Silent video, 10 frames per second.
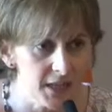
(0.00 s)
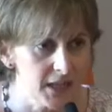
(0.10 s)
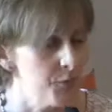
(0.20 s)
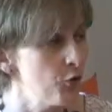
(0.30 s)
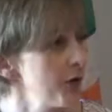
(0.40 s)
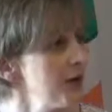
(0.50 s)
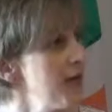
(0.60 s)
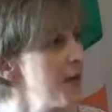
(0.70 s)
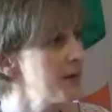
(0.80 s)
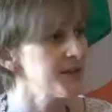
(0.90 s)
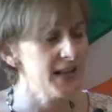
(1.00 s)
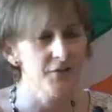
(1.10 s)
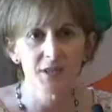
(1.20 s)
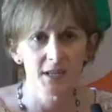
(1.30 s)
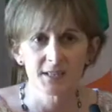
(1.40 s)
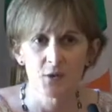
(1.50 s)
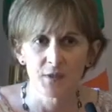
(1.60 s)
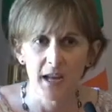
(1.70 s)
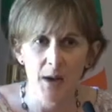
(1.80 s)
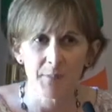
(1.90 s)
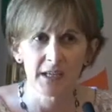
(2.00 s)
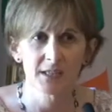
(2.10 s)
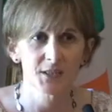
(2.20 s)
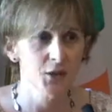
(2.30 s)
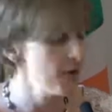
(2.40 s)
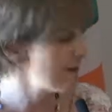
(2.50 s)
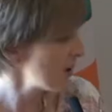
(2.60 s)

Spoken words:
anymore, because everything is overlapping. So you have